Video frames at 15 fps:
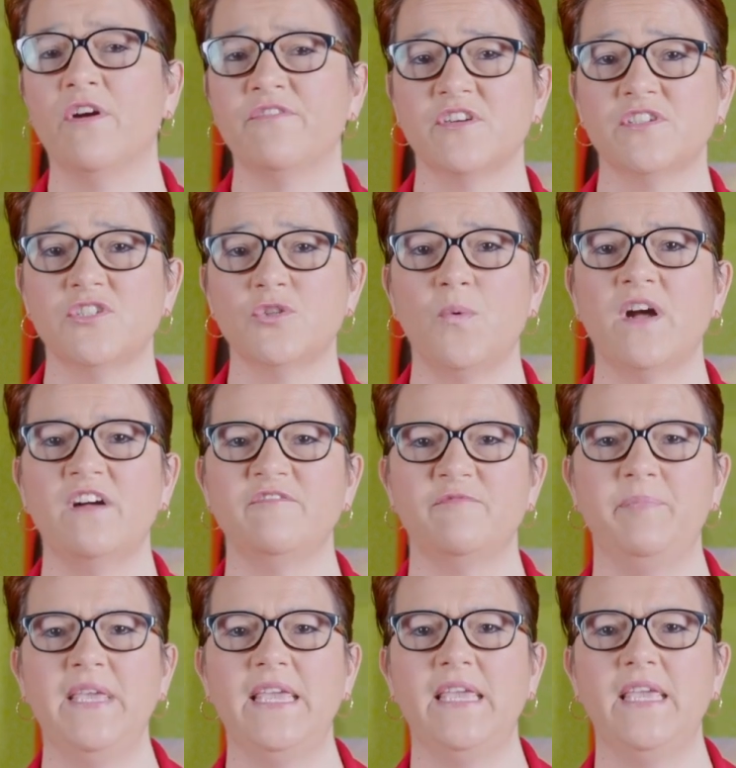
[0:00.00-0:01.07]
verse
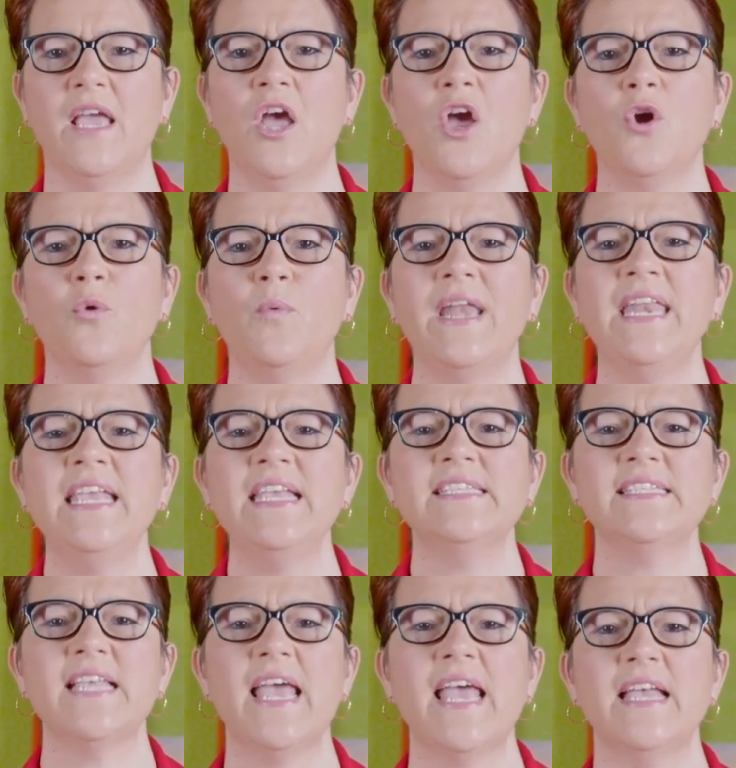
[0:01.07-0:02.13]
12b, when he
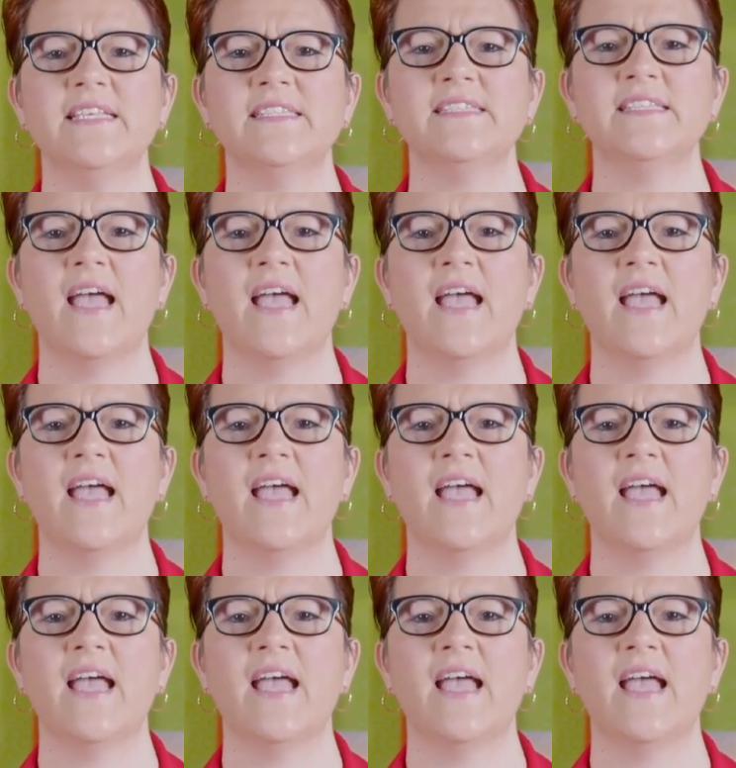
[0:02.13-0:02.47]
says,